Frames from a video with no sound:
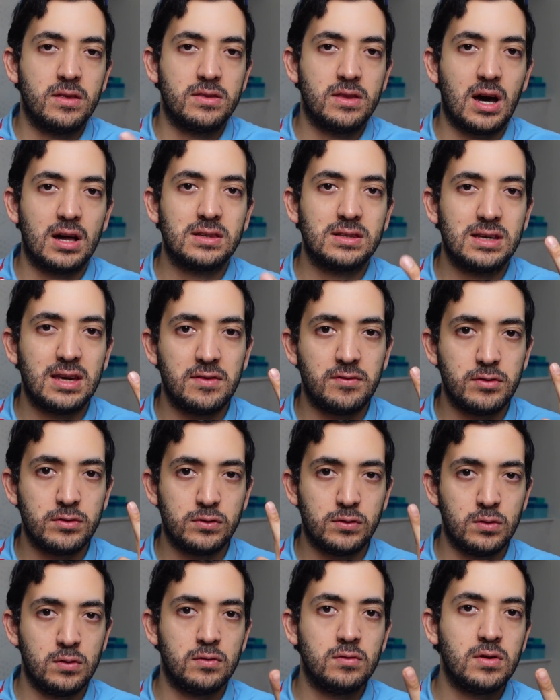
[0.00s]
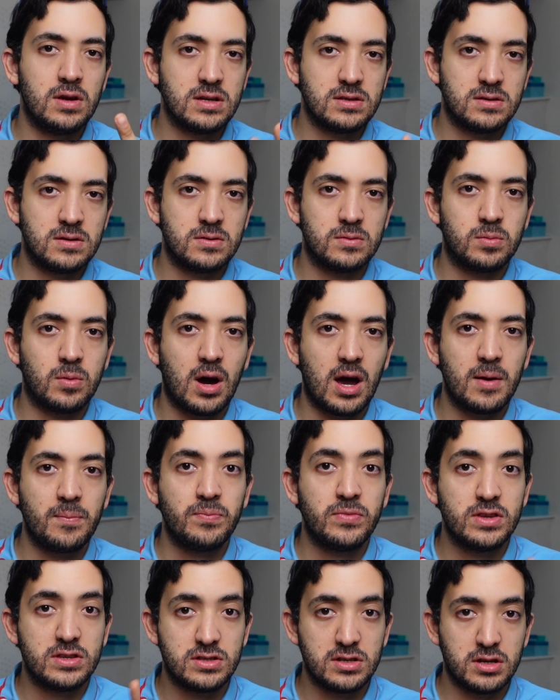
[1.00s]
I'll give you 2 reasons why.
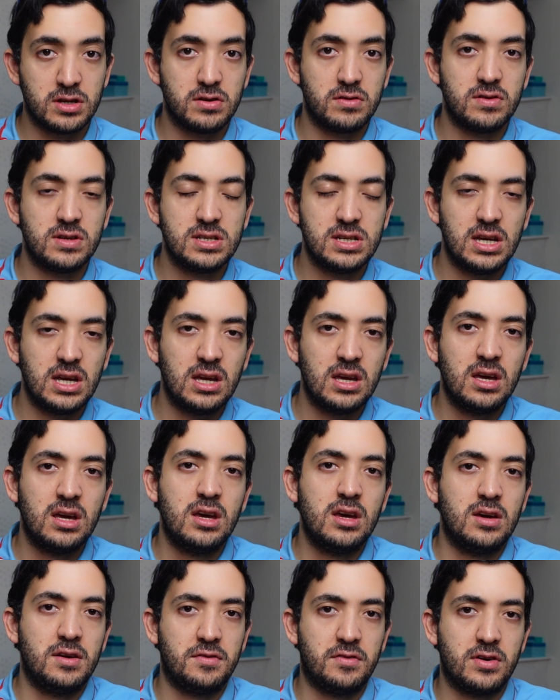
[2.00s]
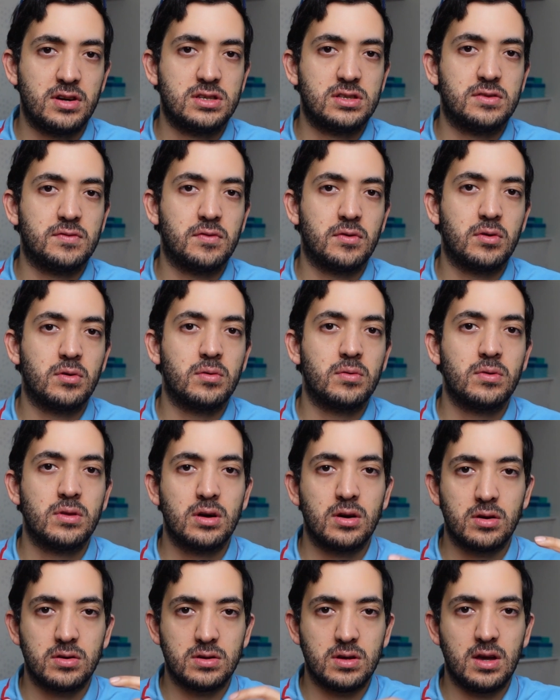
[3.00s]
Security, first of
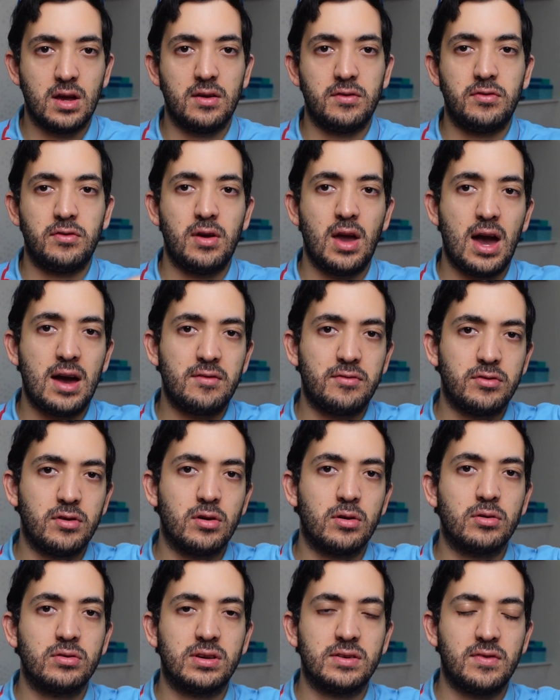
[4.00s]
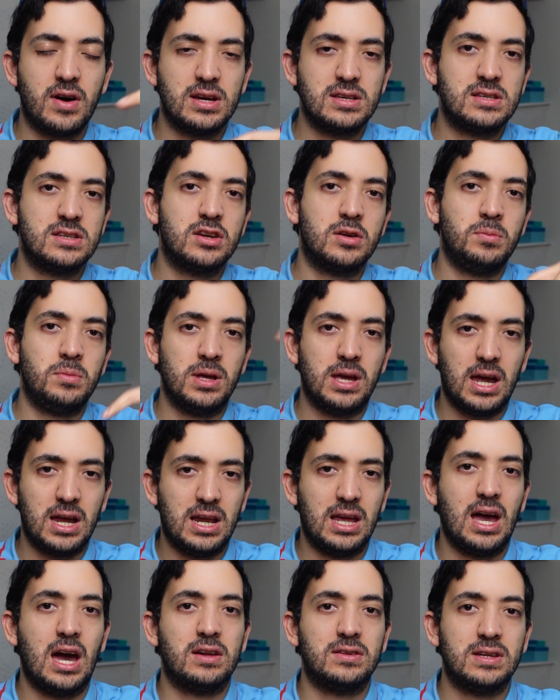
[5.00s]
all, if you have your devices
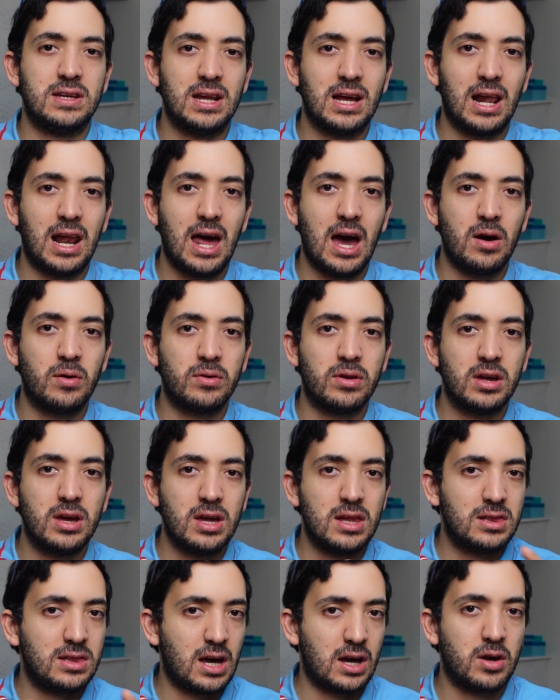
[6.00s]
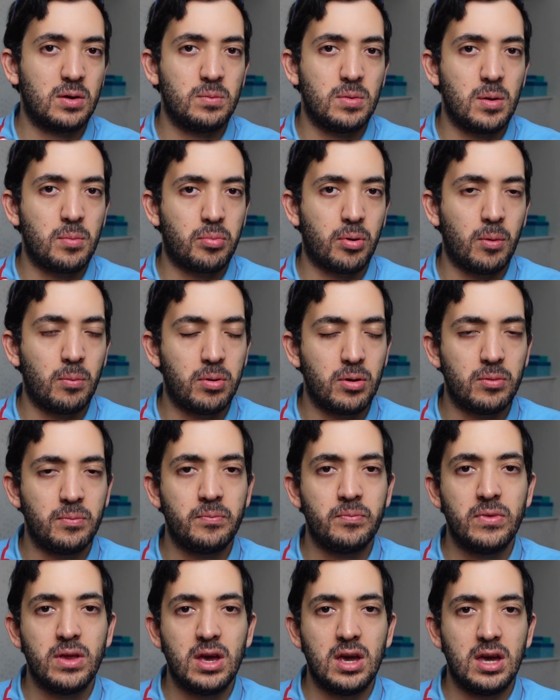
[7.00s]
communicating out to the cloud, that could be a
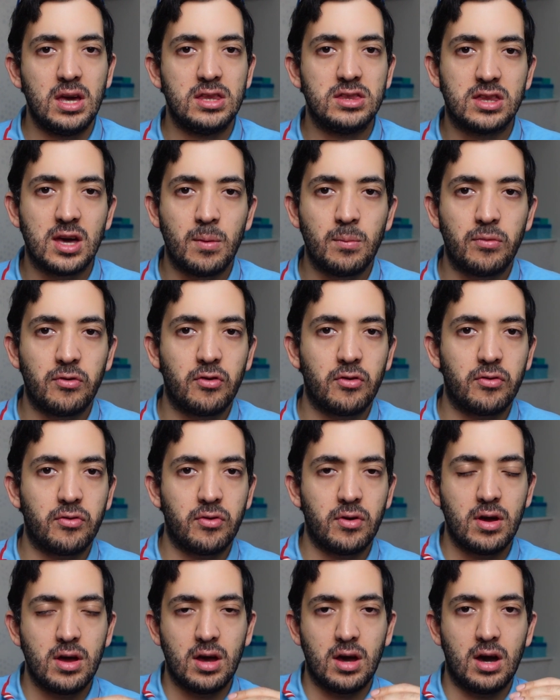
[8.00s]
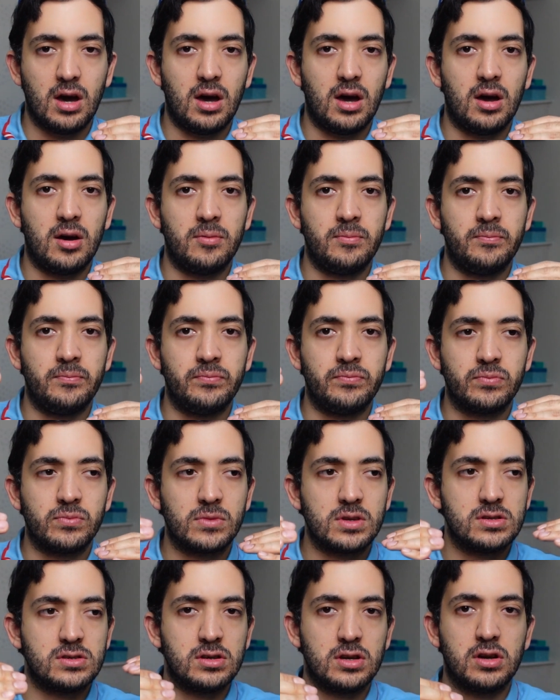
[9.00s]
problem in terms of
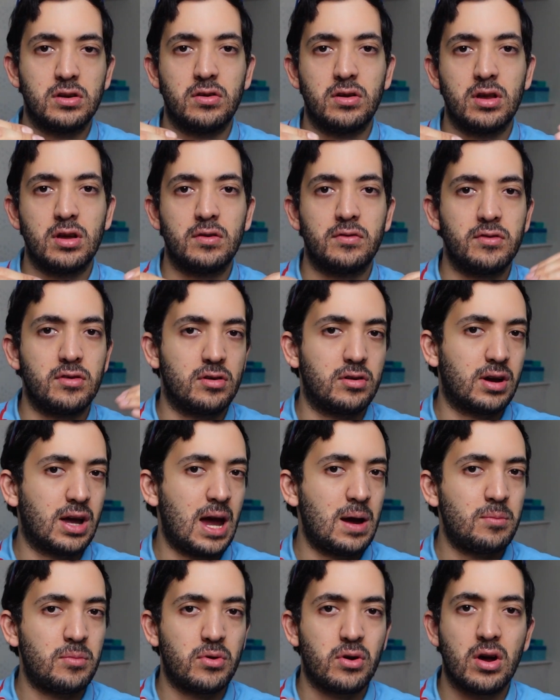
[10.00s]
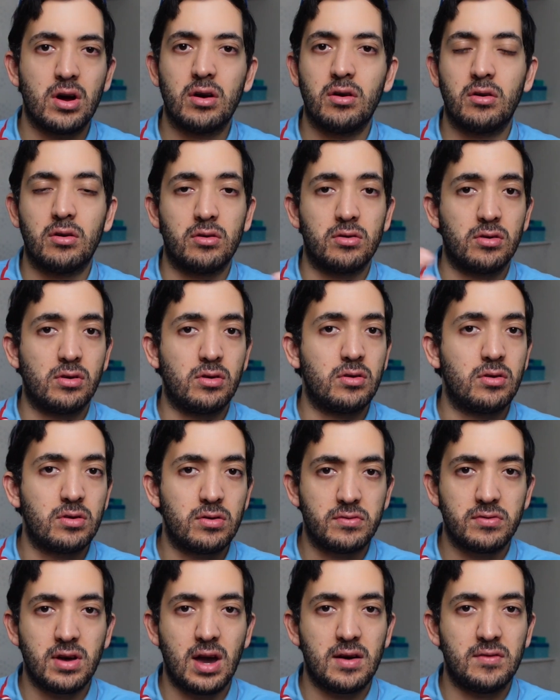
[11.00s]
security of your camera or all
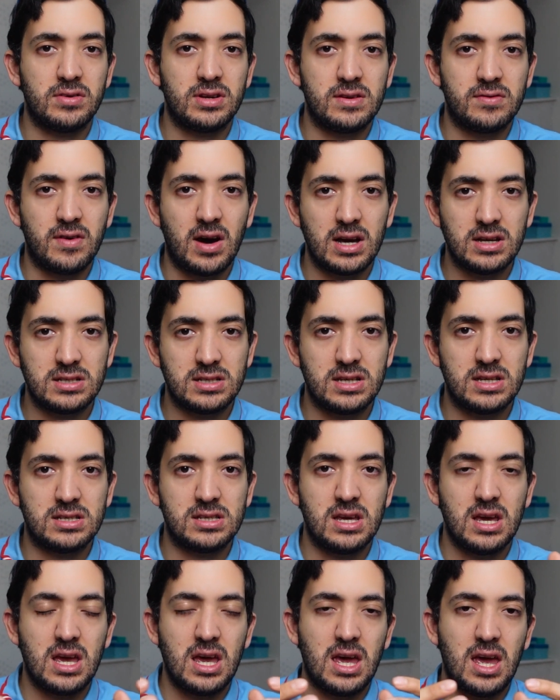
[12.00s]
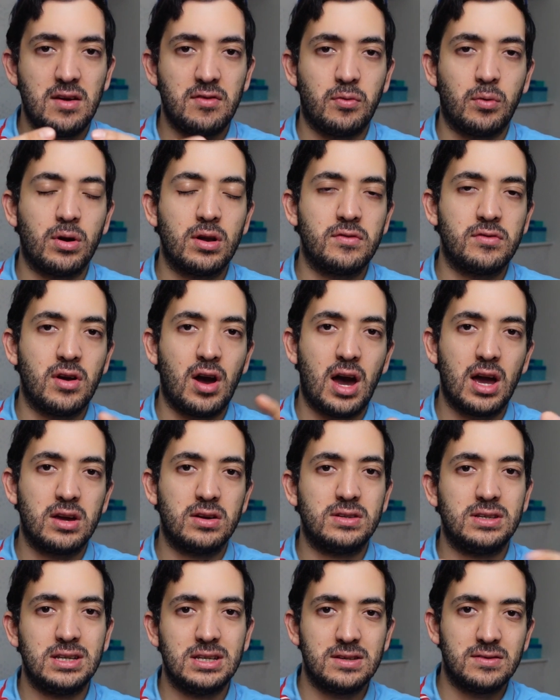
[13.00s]
of your other devices. If one of your
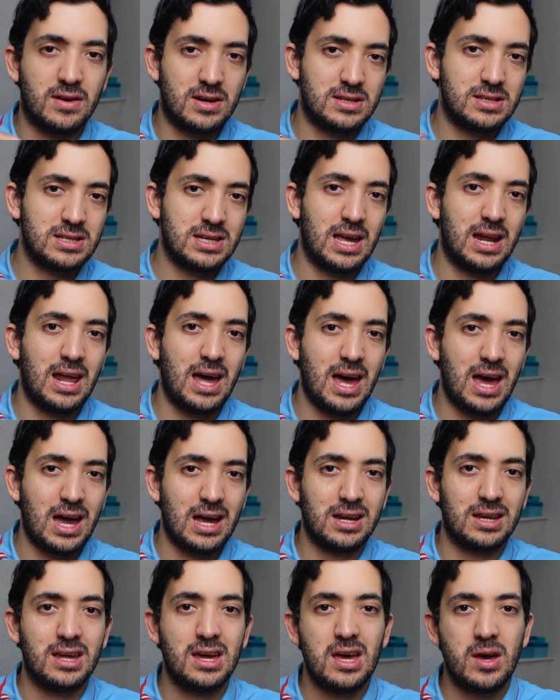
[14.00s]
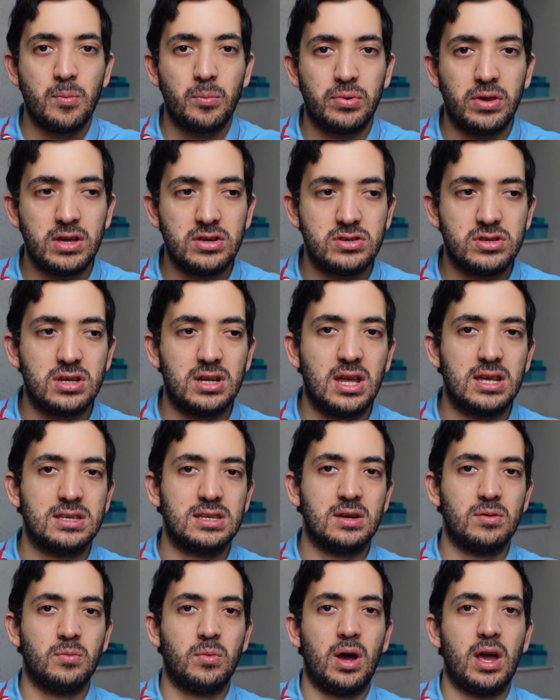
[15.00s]
IoT devices get hacked, potentially that's
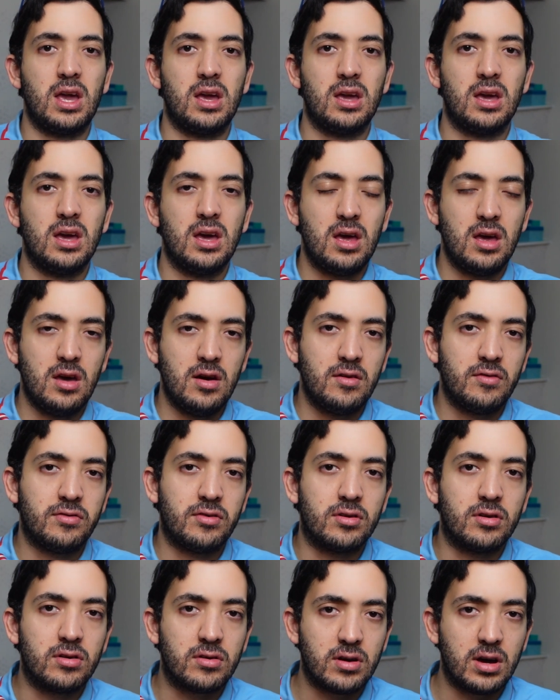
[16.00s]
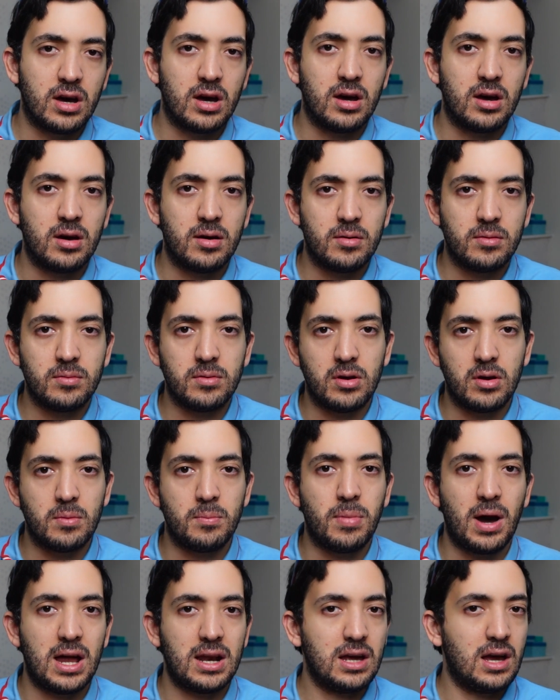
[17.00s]
a way for
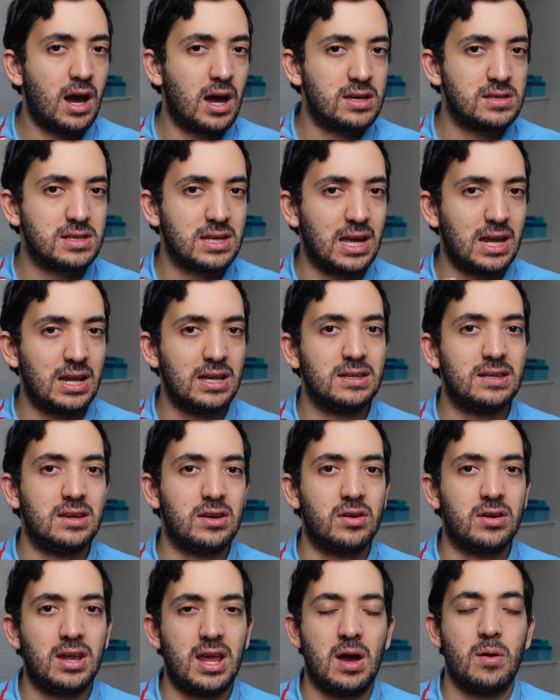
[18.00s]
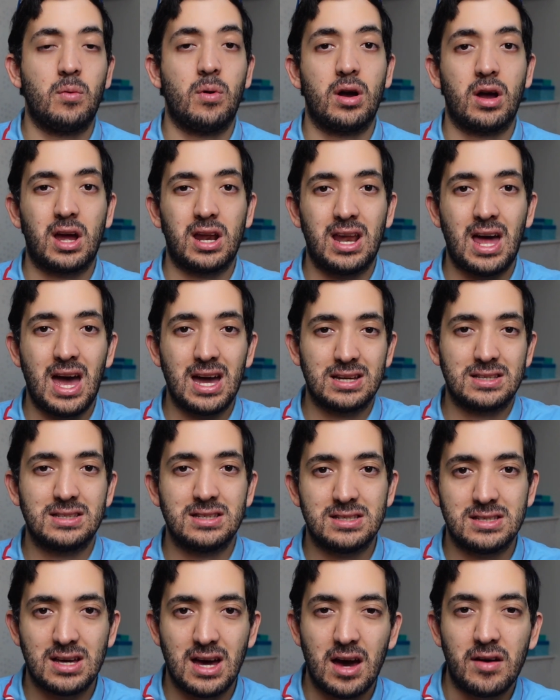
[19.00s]
bad guys to get into your network and
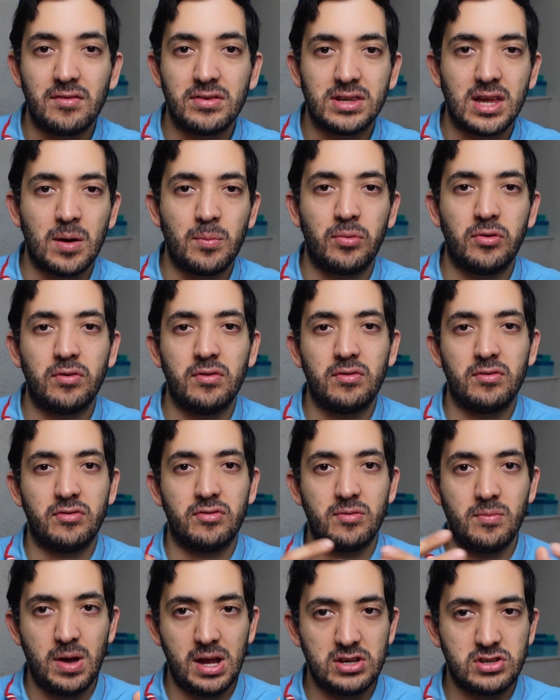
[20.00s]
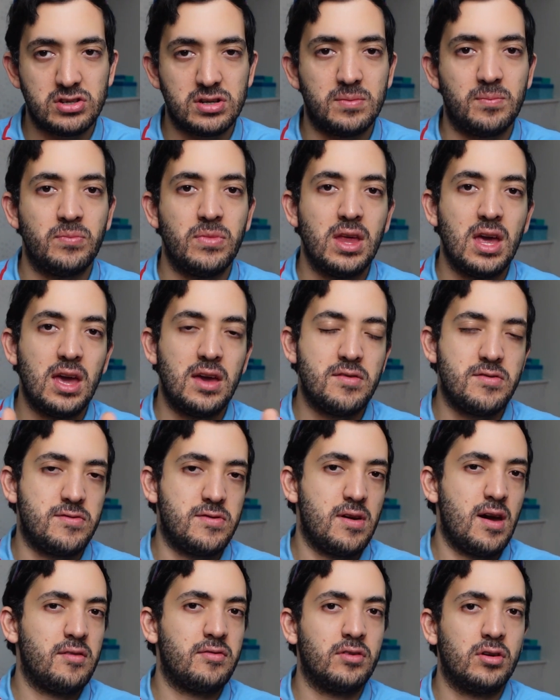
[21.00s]
access other types of information. If
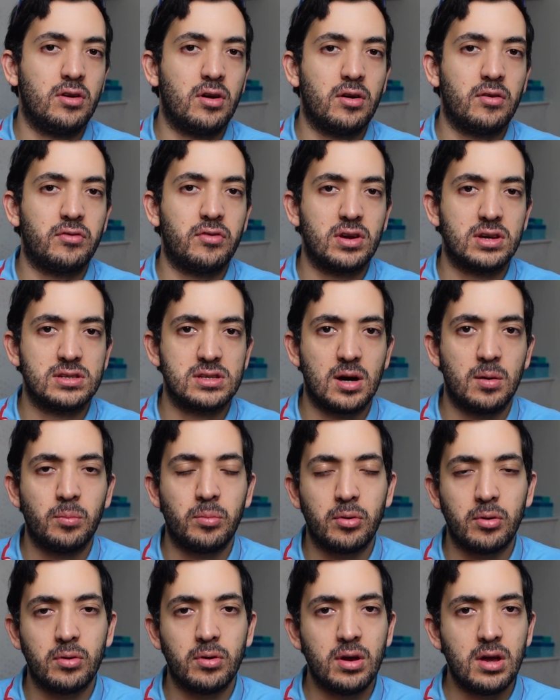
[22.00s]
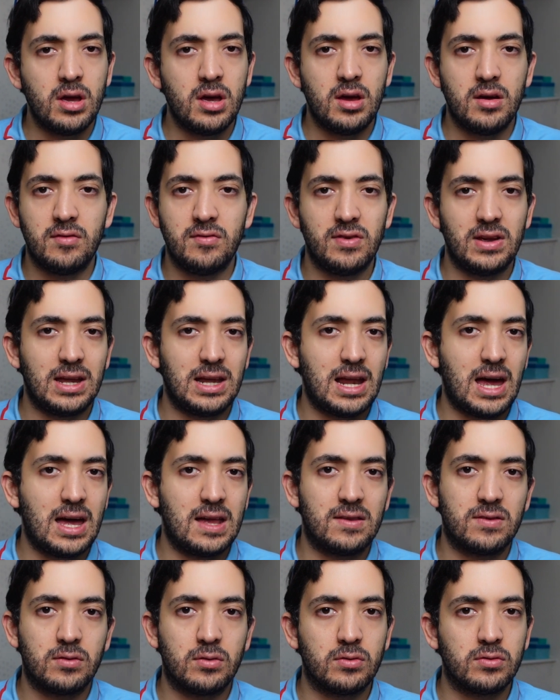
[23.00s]
you haven't got, for example,
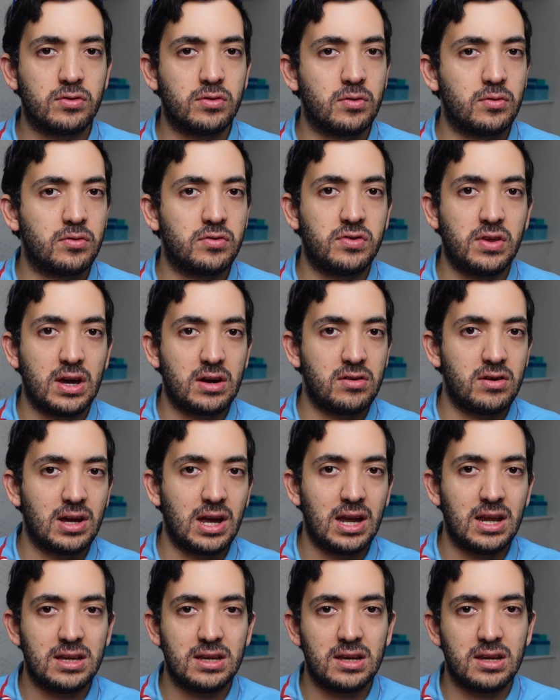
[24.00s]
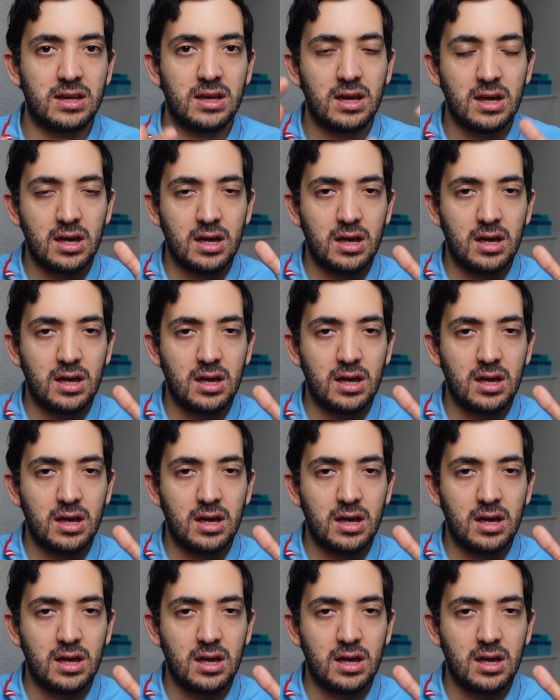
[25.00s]
VLANs or sort of segregated